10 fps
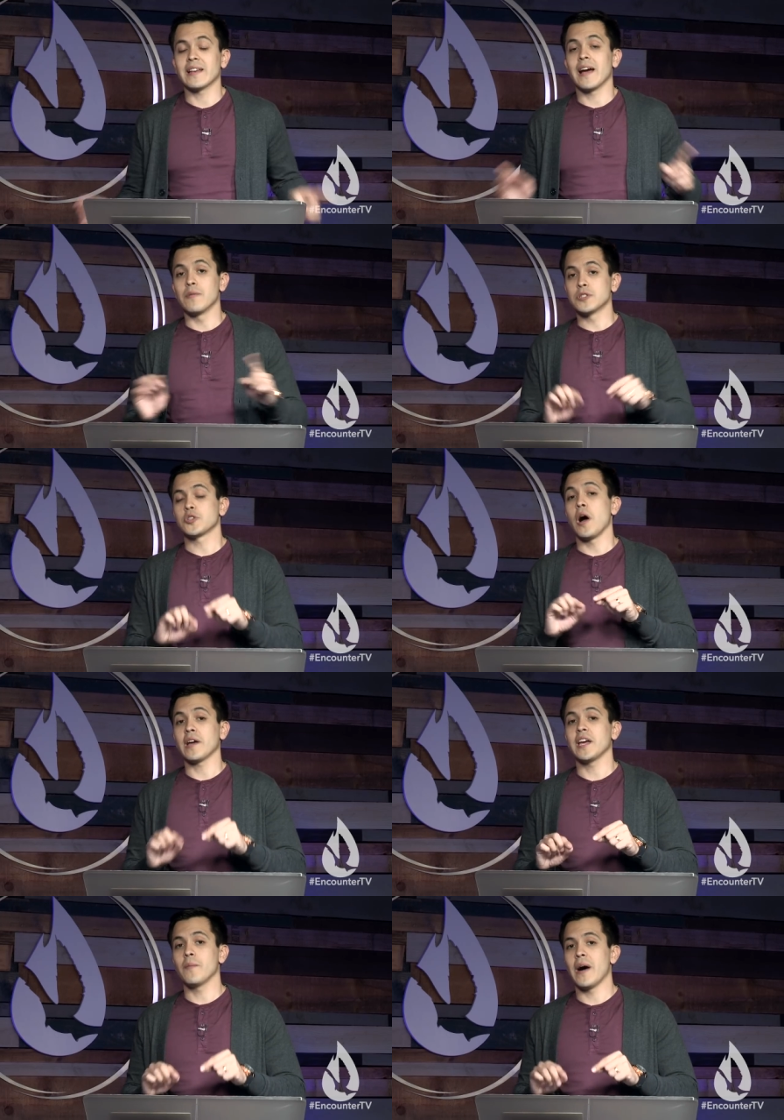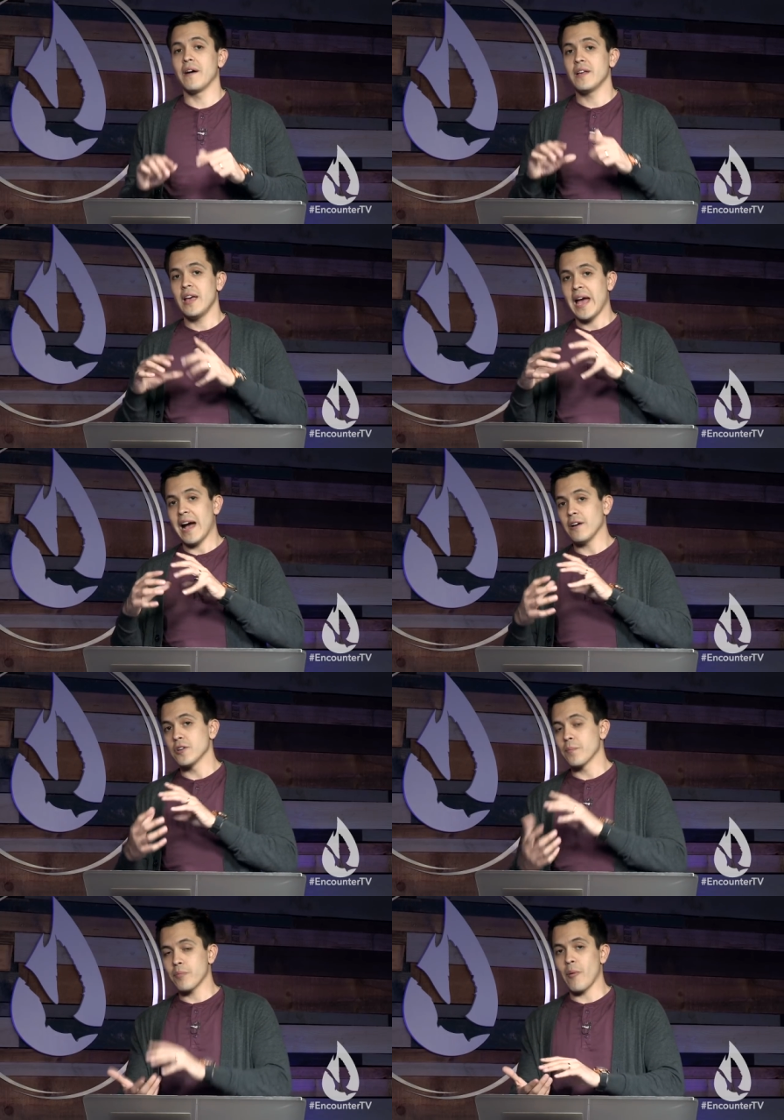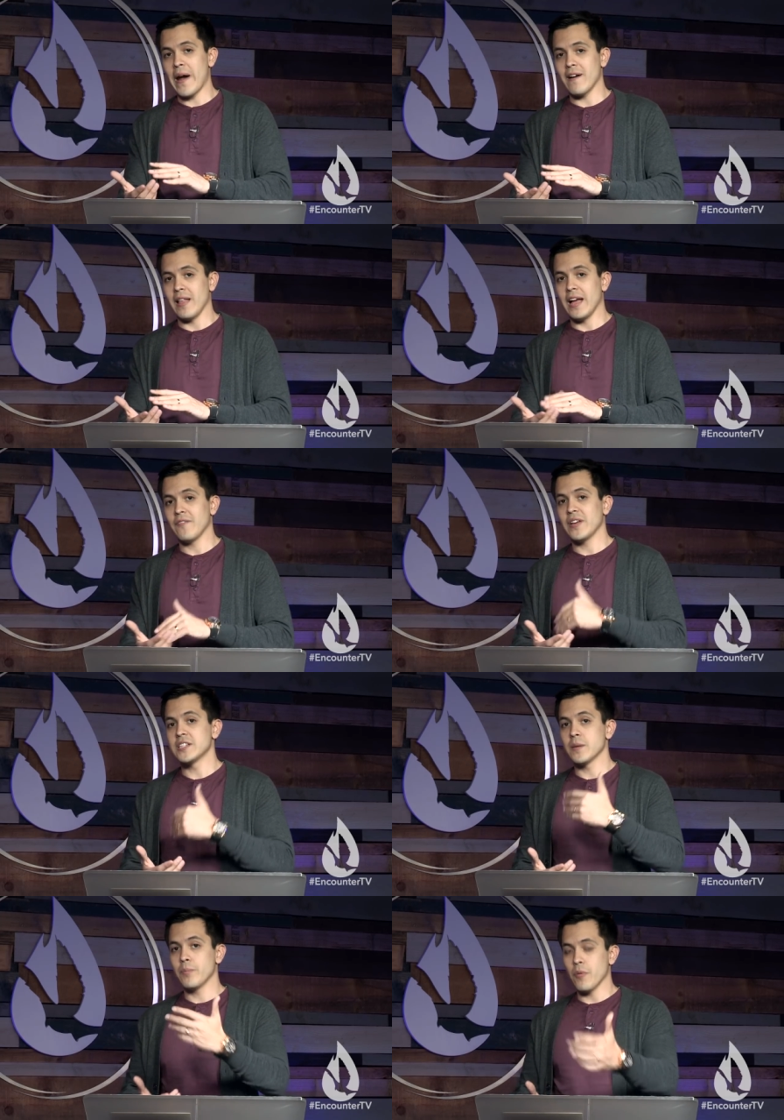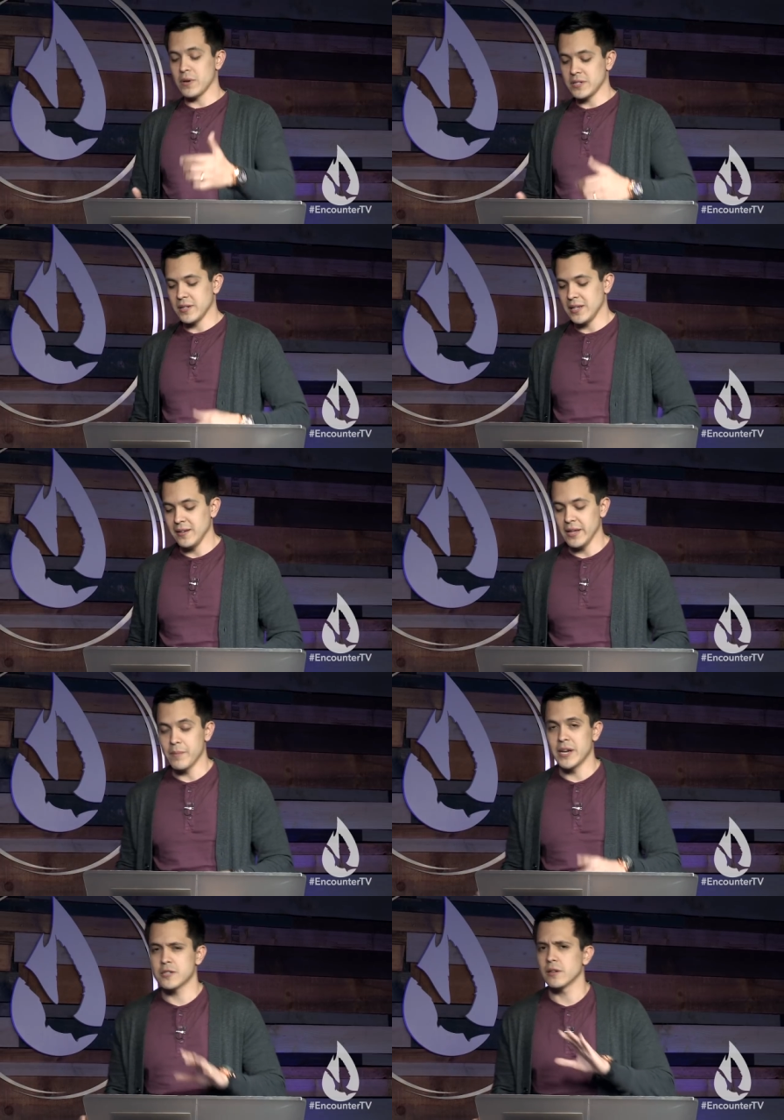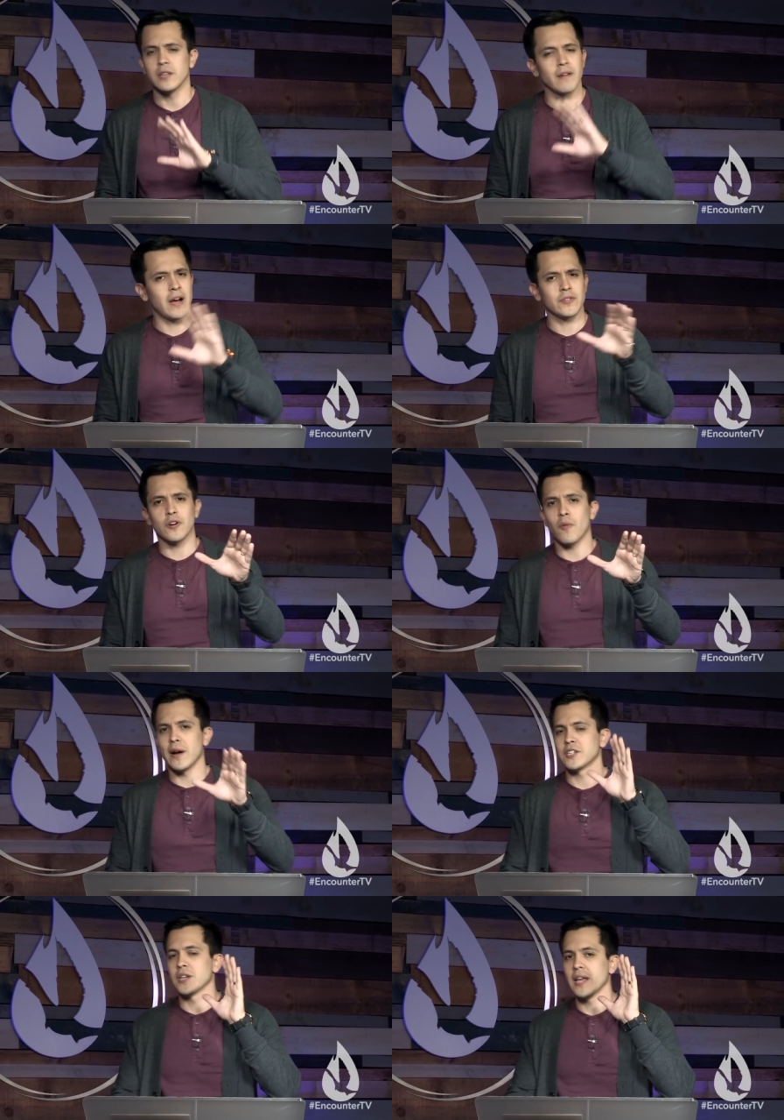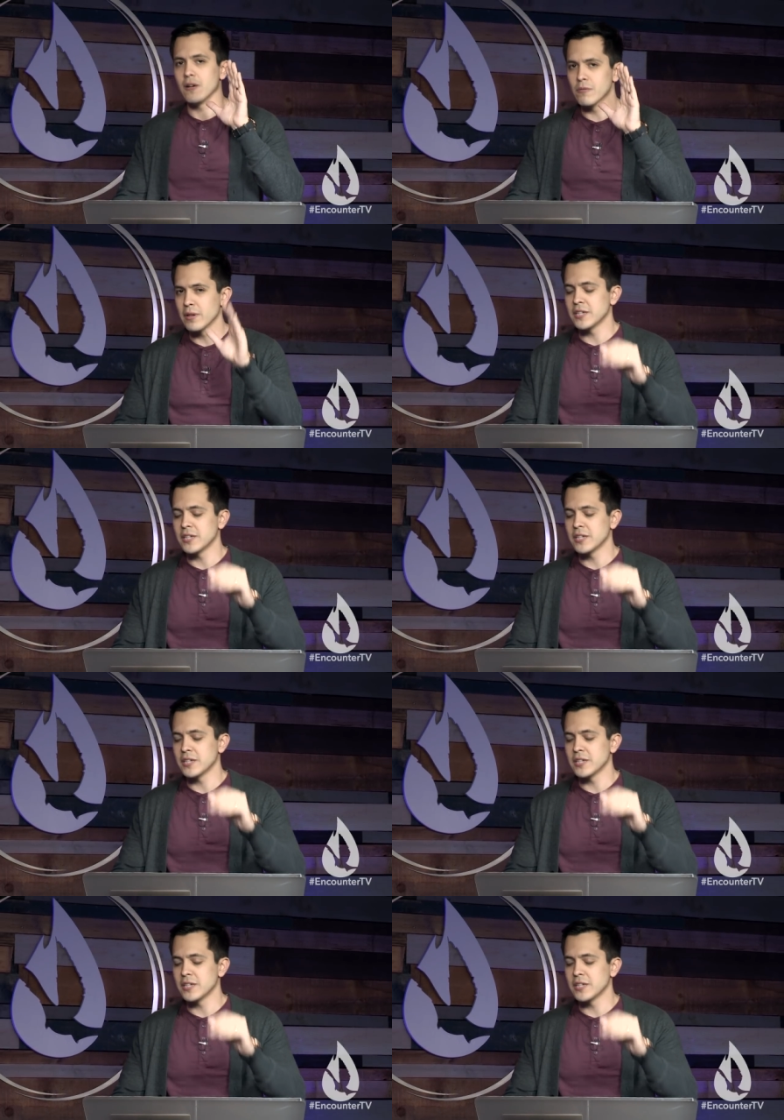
I was talking about how your prayer life is important to the healing ministry. You have to go watch it, it'll really